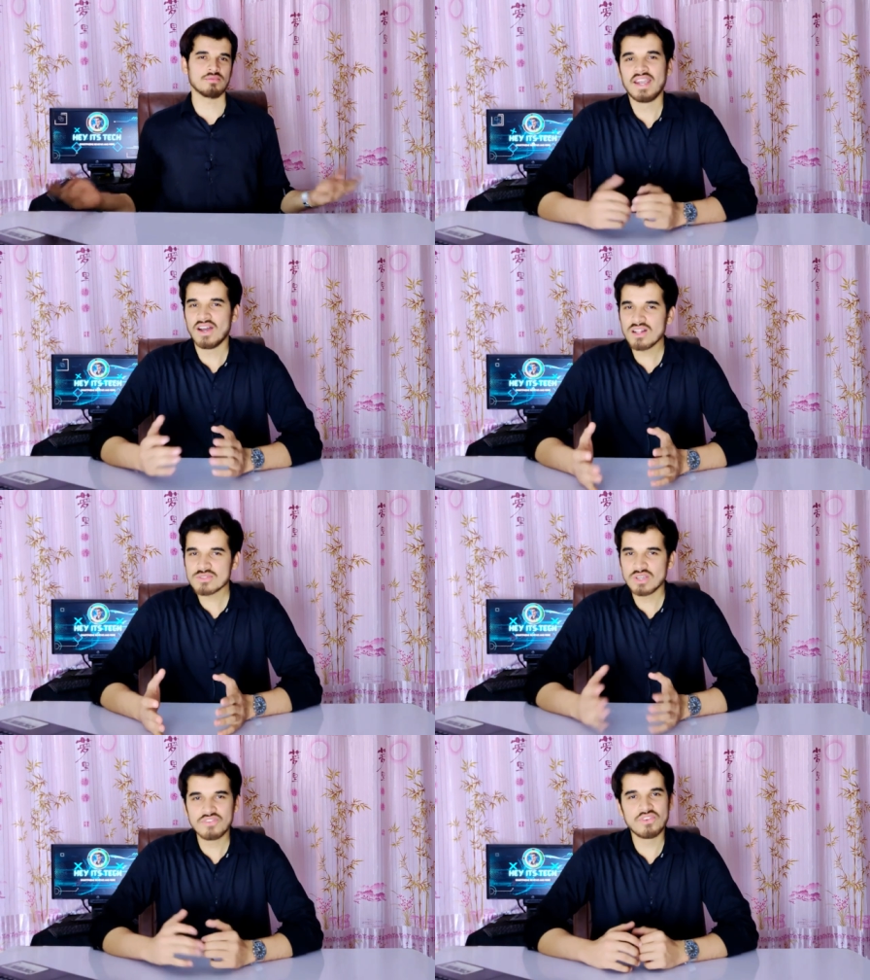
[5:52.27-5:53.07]
And
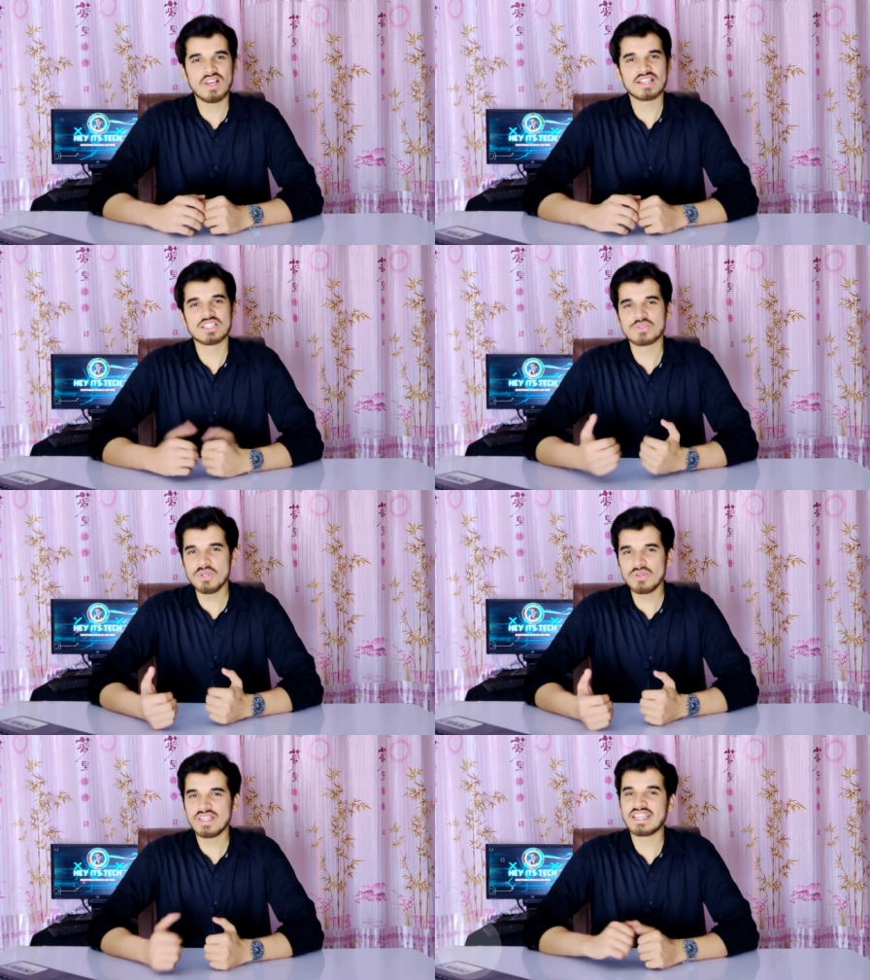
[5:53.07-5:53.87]
also, if you like this
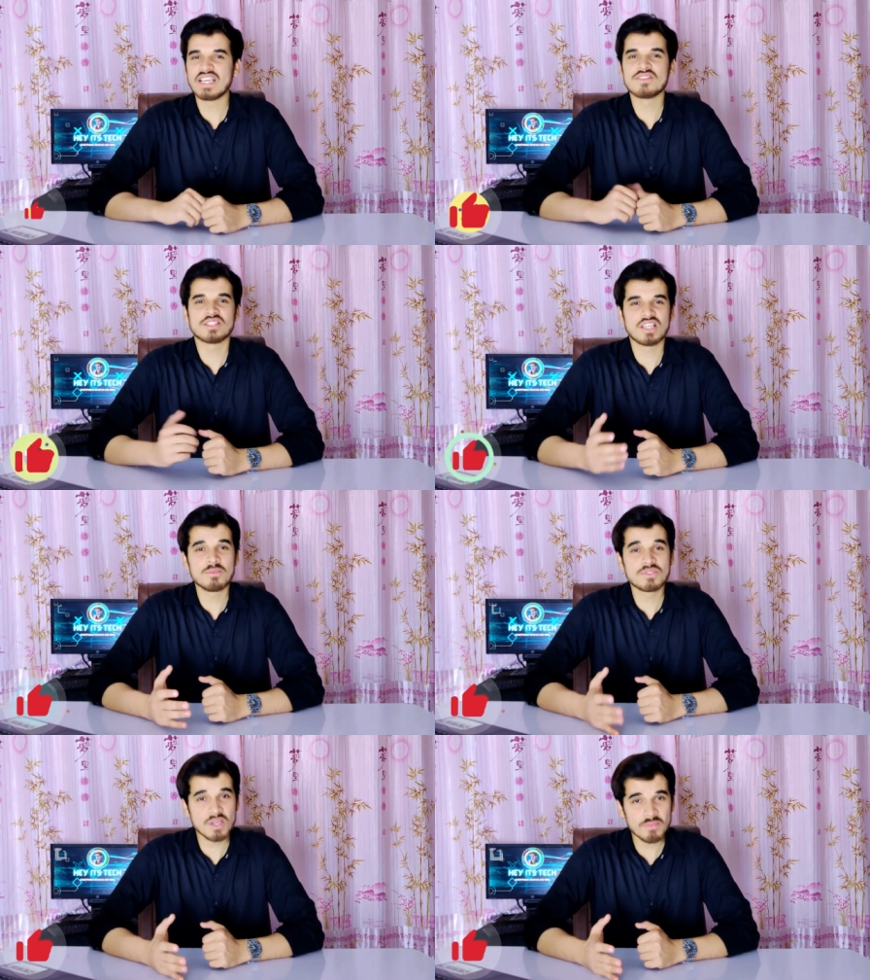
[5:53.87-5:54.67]
video, then give us a
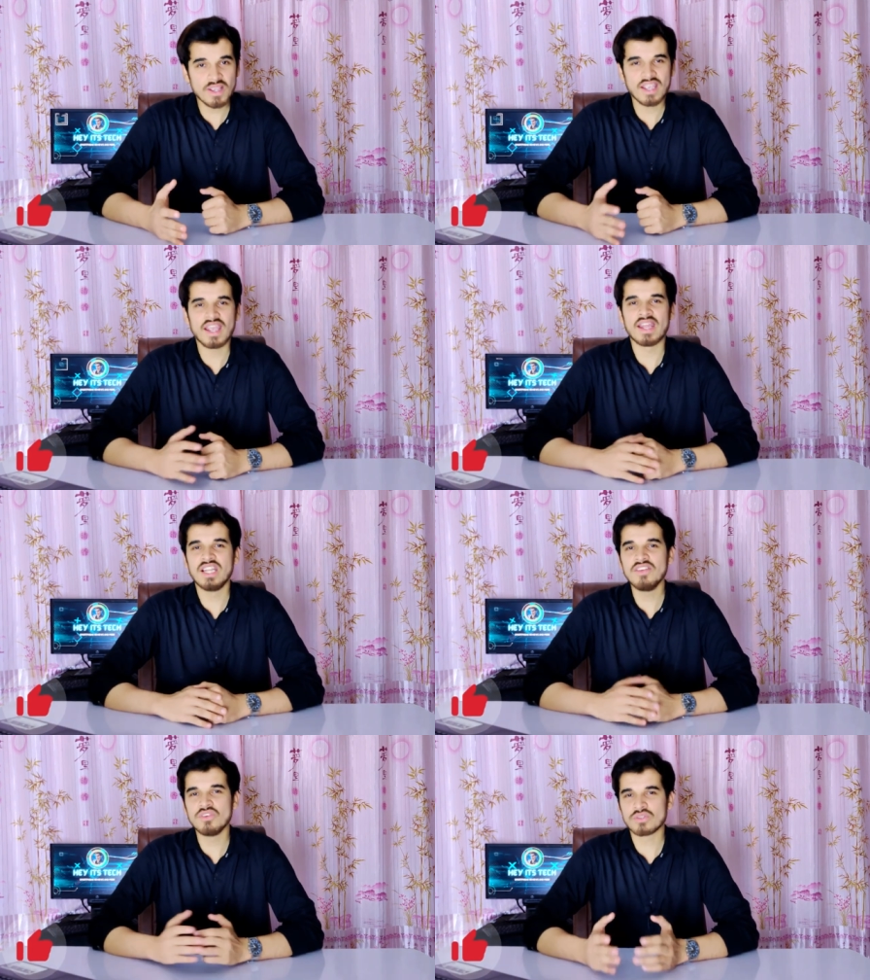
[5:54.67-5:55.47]
thumbs up and
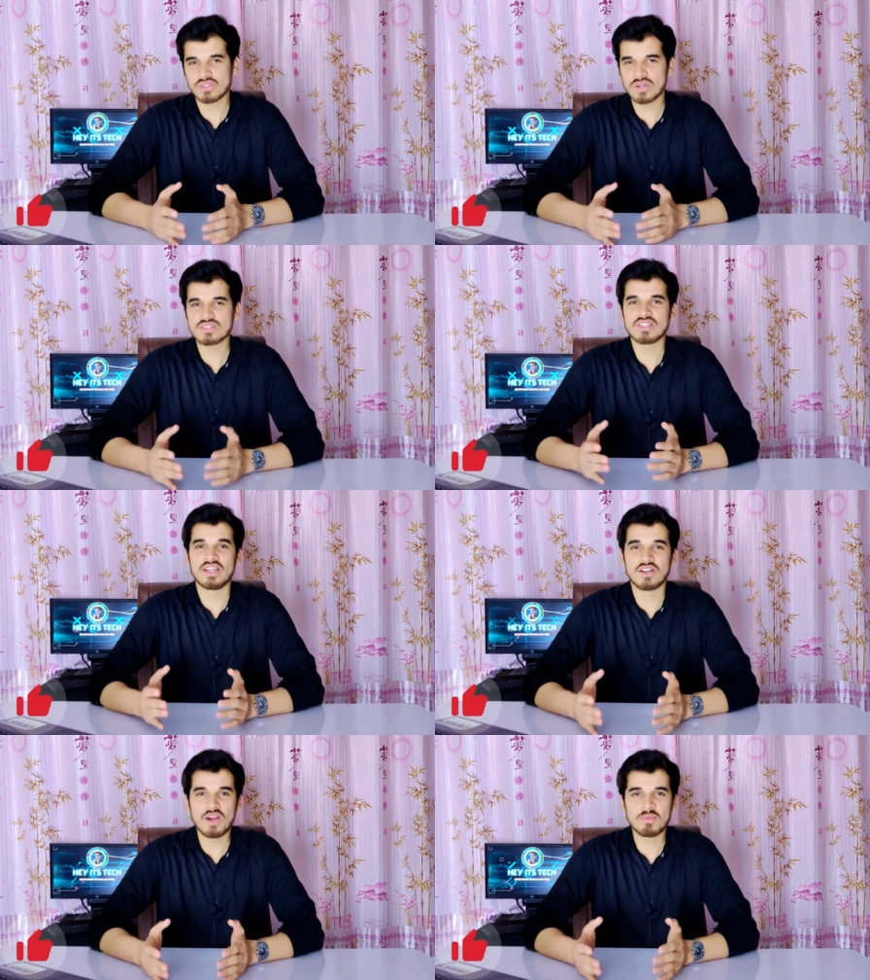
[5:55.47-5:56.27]
leave your thoughts
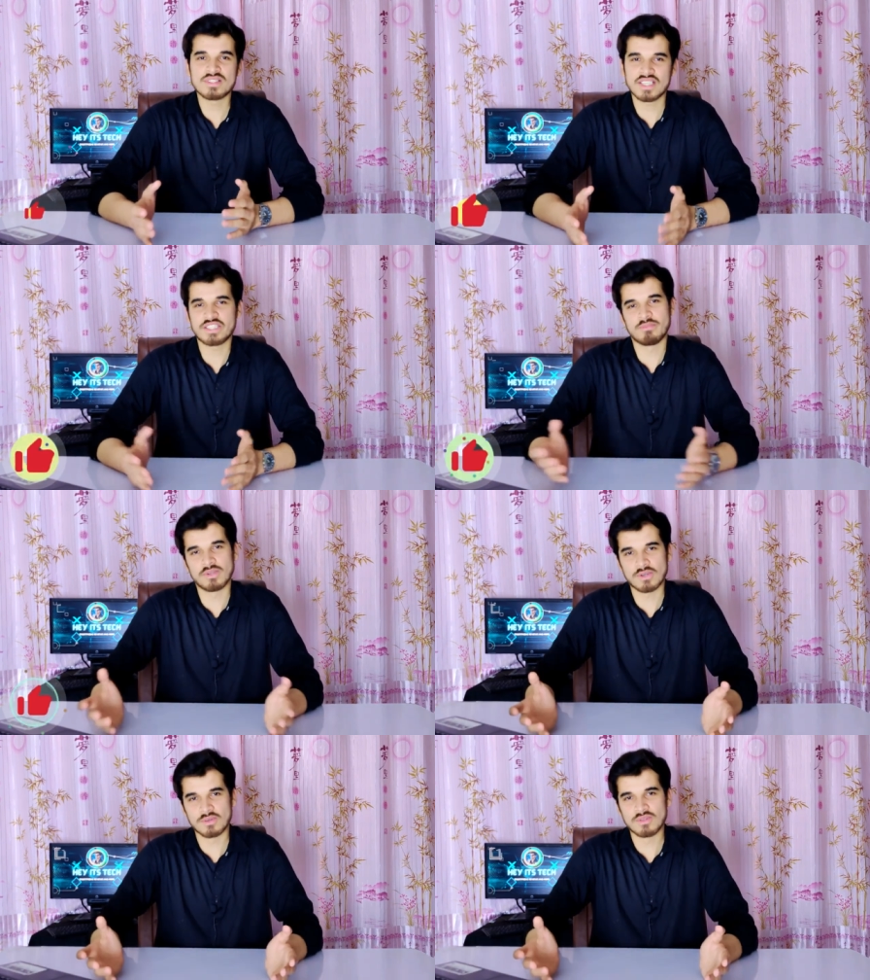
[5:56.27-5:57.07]
in the comment section below.